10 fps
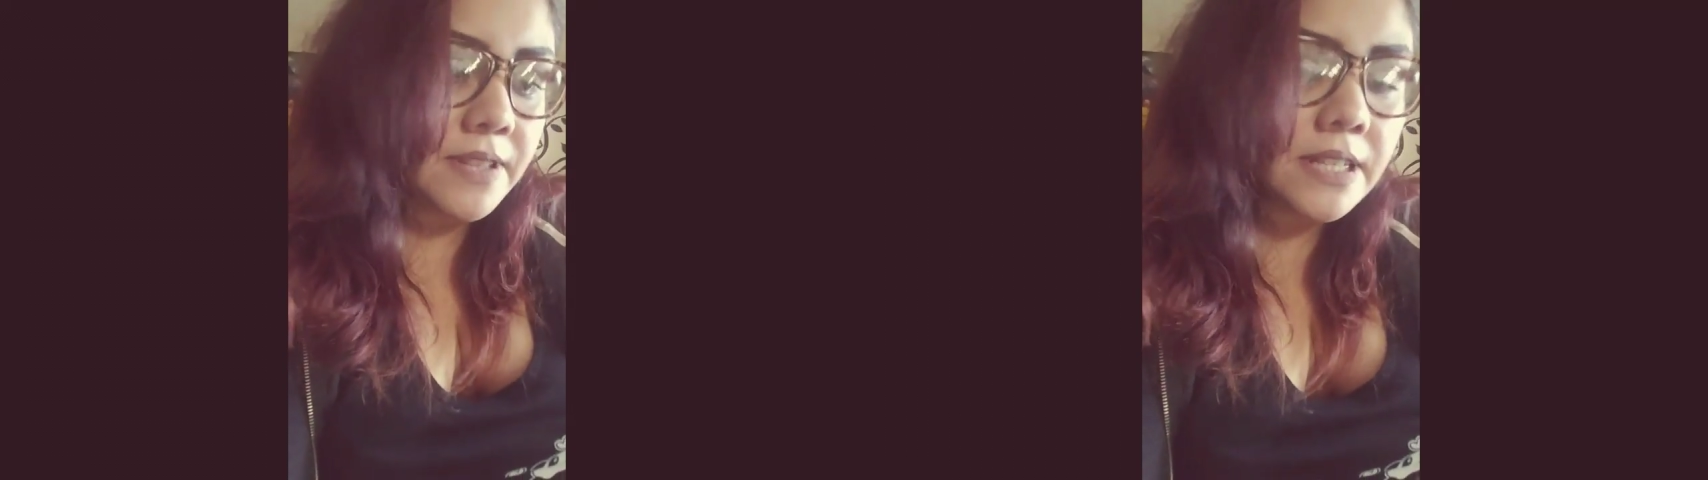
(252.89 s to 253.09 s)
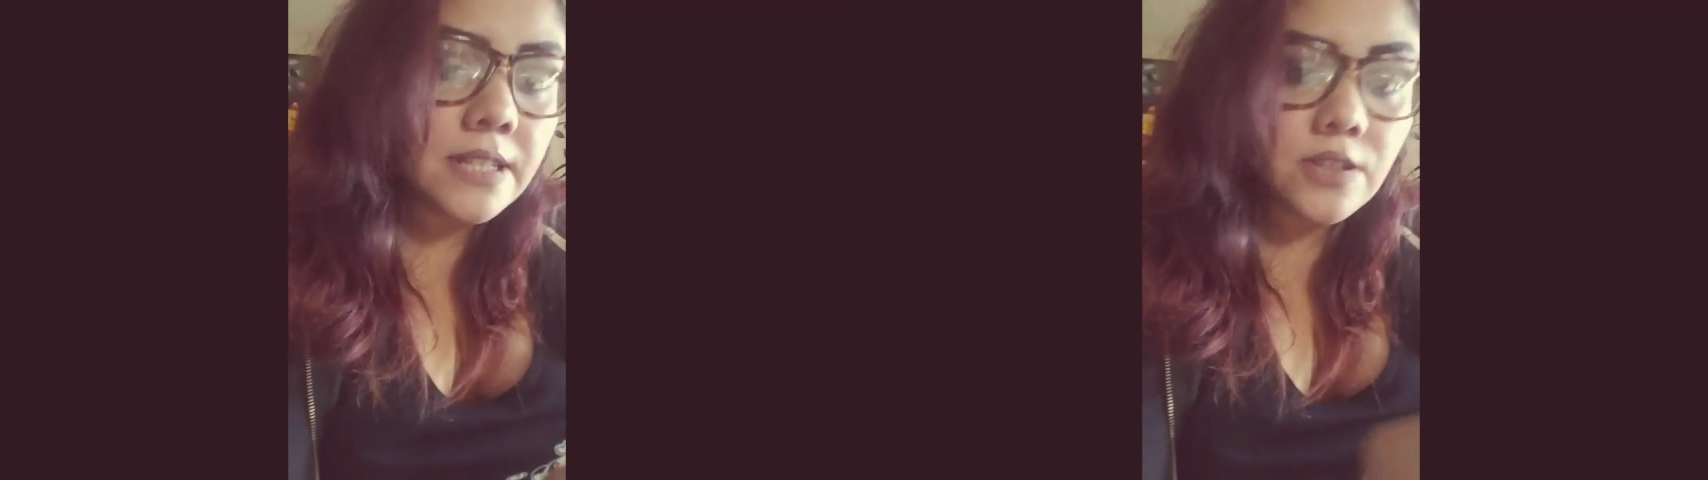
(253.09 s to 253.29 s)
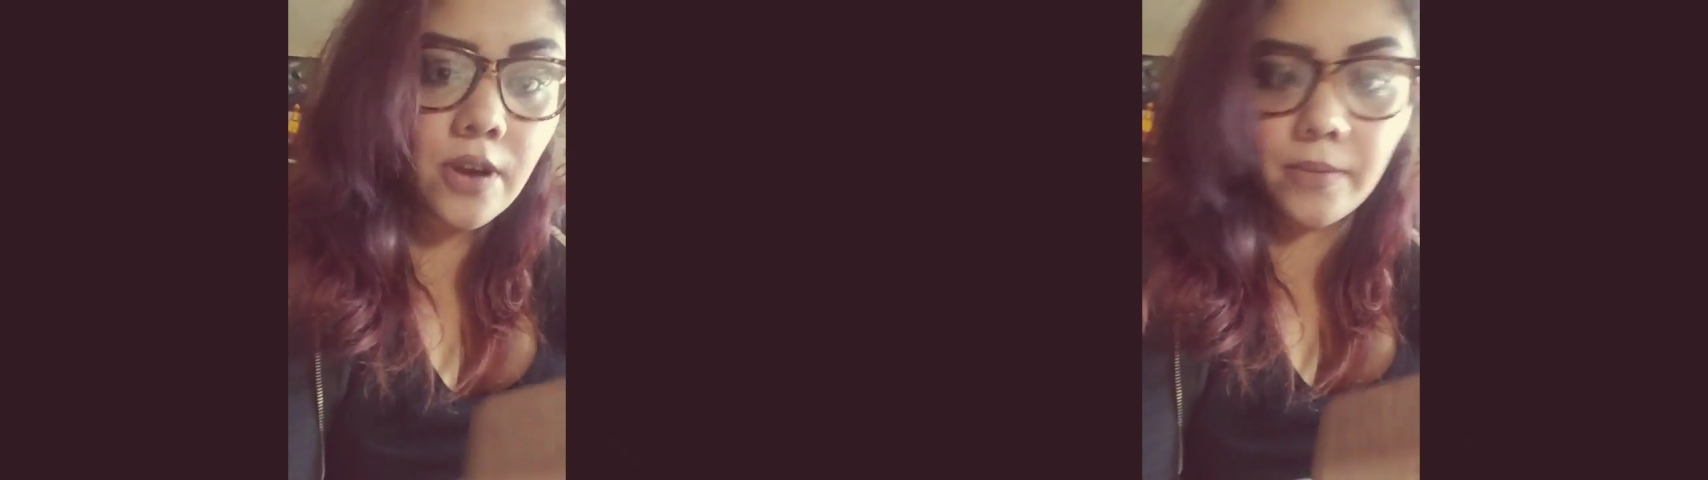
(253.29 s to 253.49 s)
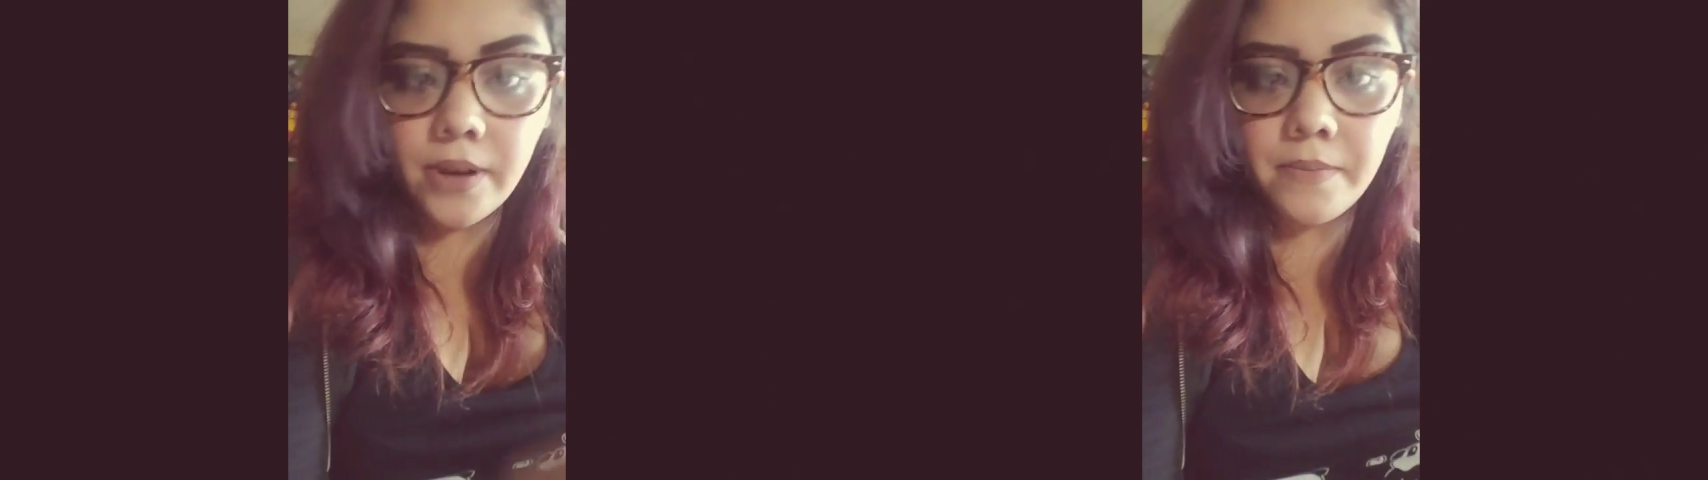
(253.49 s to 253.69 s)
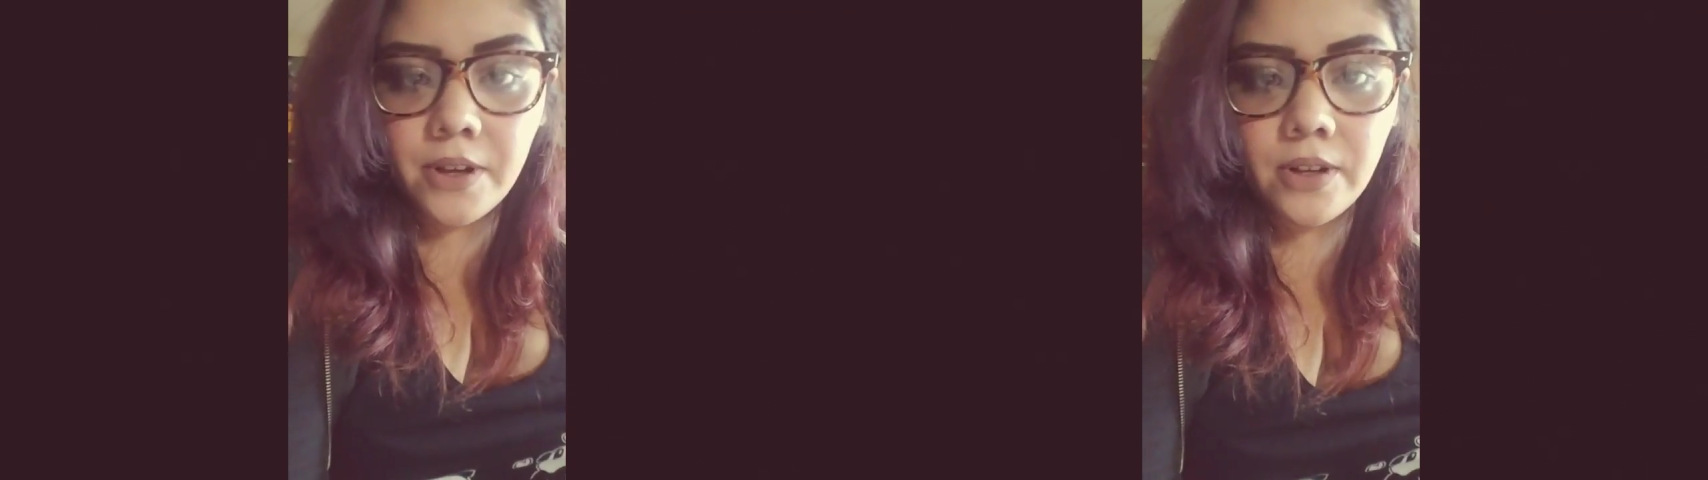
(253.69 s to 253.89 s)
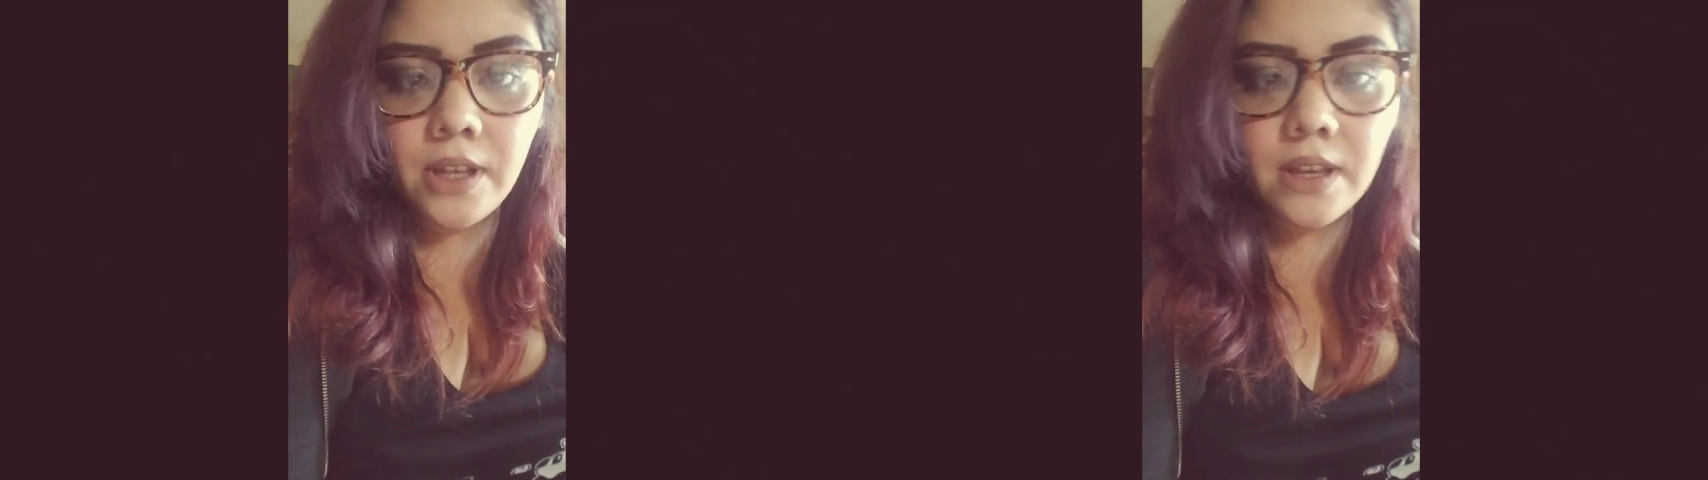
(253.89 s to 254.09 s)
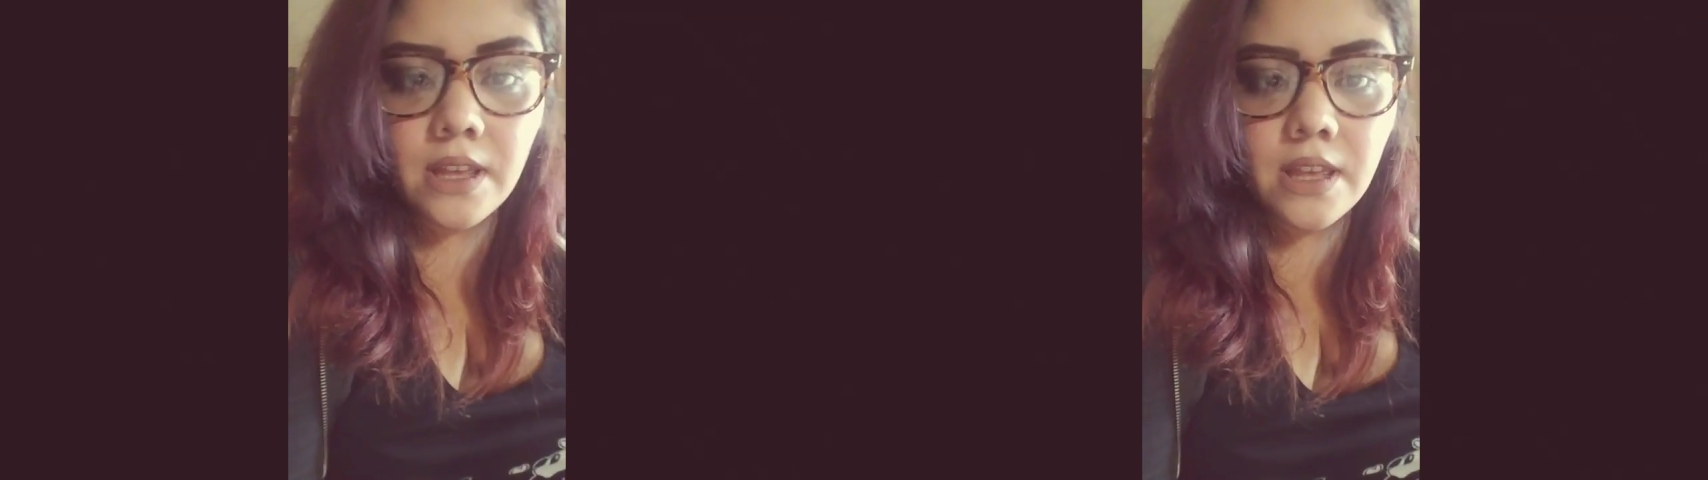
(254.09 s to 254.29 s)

of this strawberry milk,